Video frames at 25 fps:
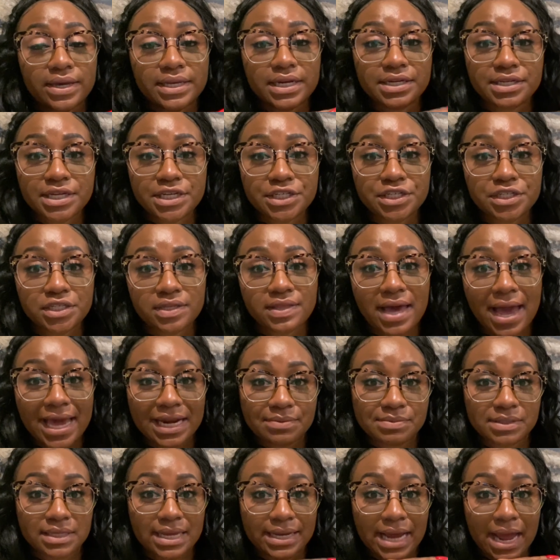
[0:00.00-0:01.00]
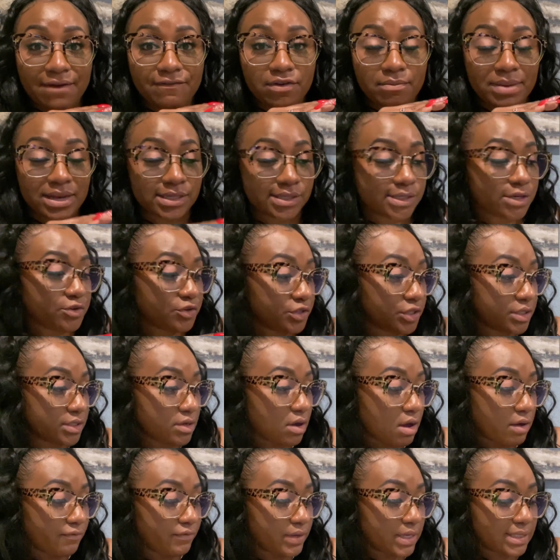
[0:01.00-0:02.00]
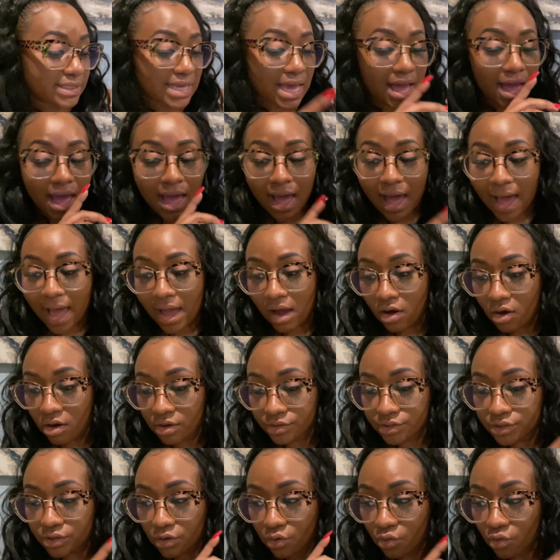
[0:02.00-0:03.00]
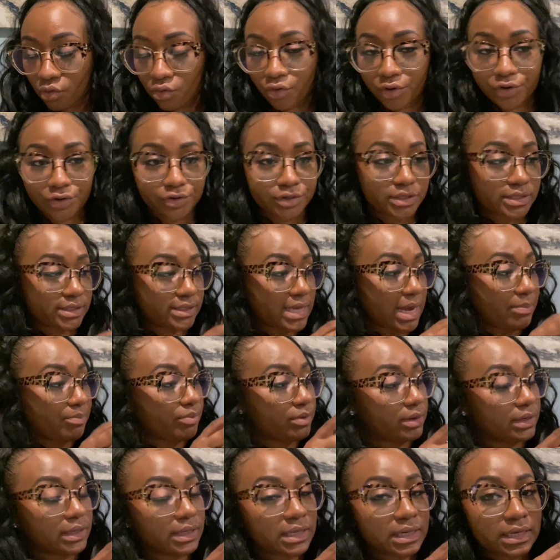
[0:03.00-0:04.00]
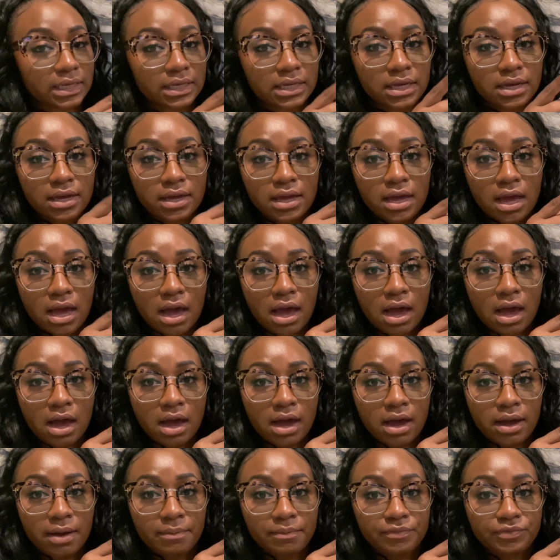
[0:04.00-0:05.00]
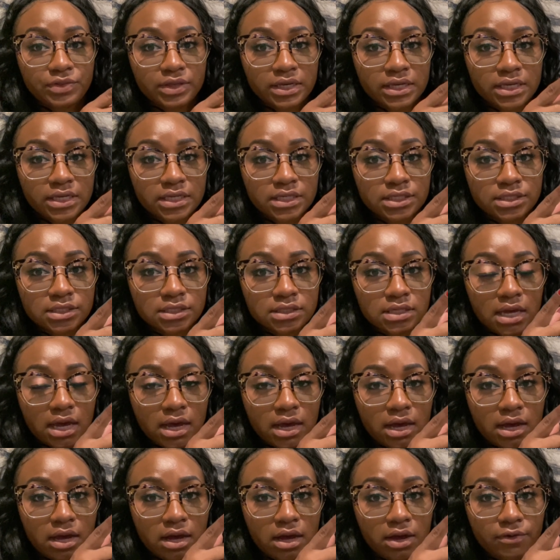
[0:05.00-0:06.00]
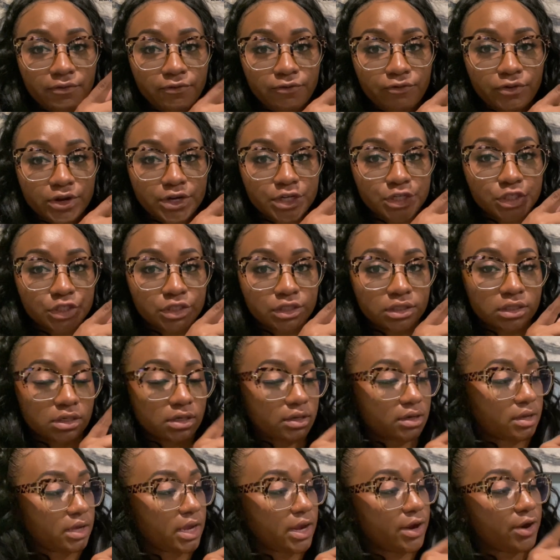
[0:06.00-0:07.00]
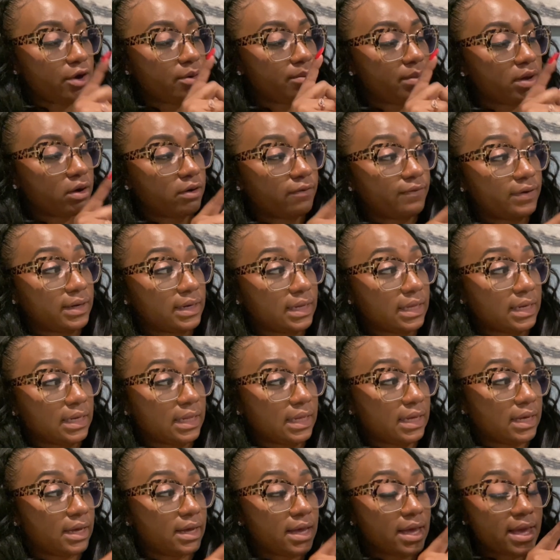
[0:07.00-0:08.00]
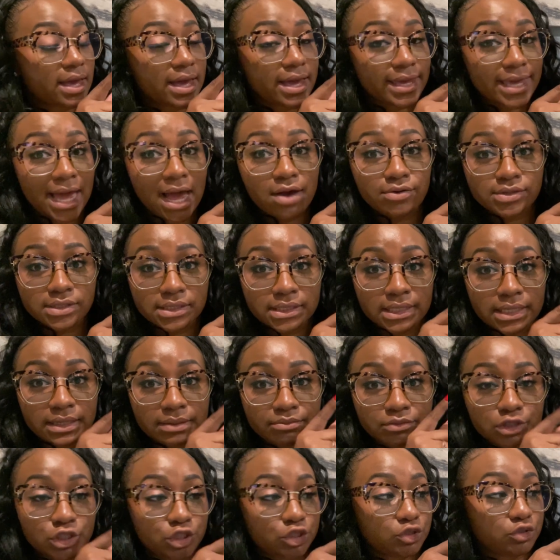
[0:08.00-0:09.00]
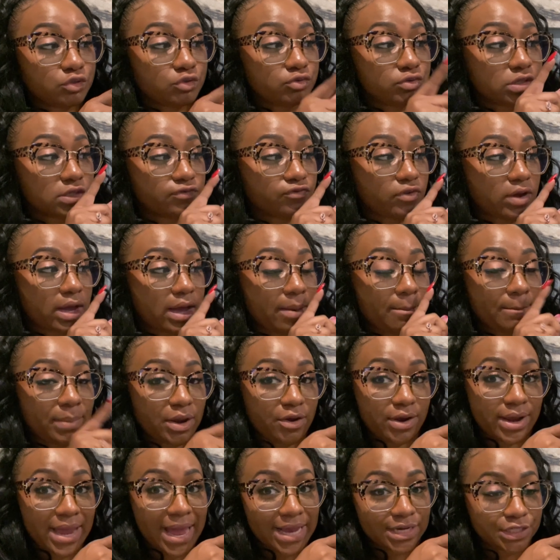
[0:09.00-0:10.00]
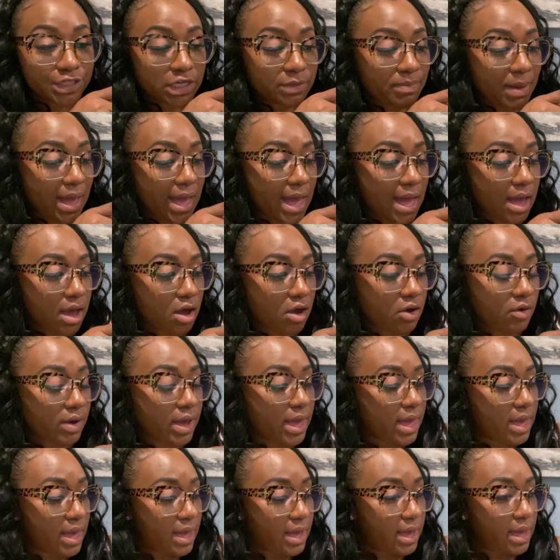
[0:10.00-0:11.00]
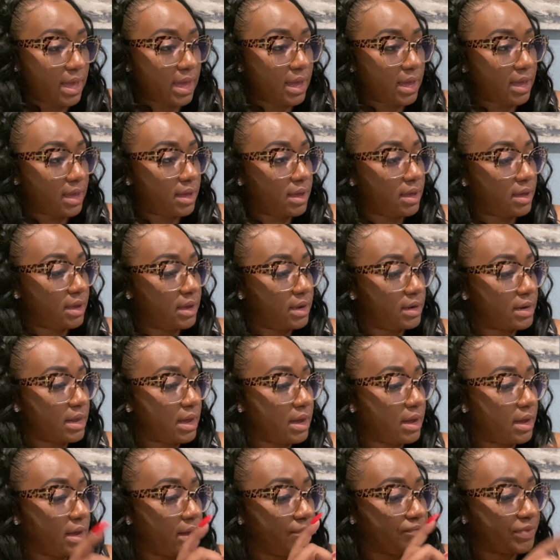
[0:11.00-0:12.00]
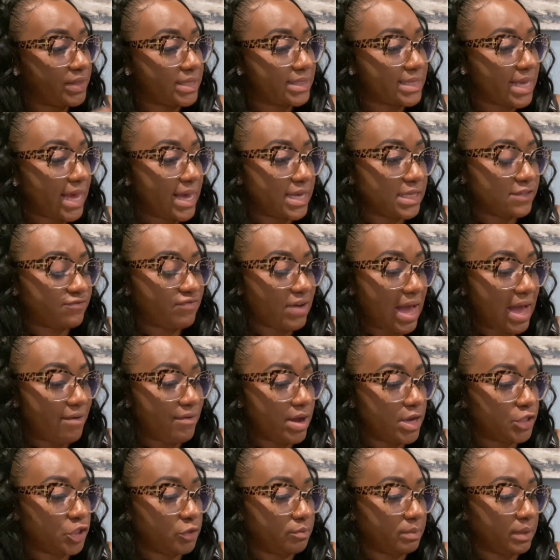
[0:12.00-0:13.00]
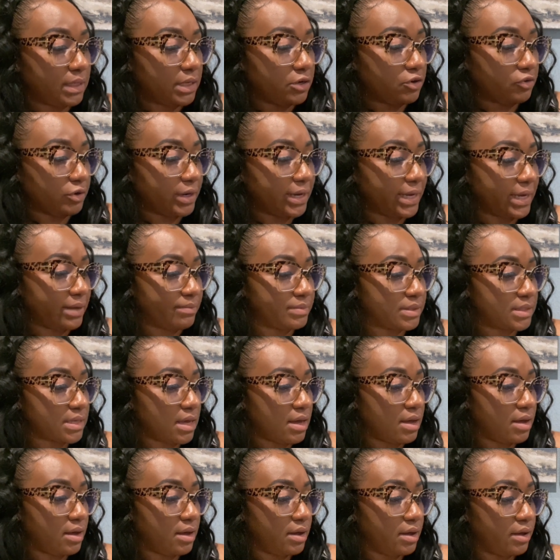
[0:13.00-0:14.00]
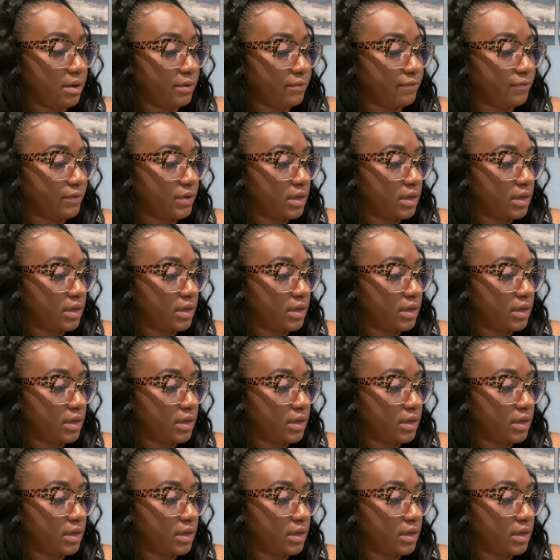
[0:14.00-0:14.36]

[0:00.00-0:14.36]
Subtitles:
addition to the items that I got from my surgeon's office, I also ordered separately these French caramel vanilla calcium chews from Bariatric Pal. And this has 500 milligrams of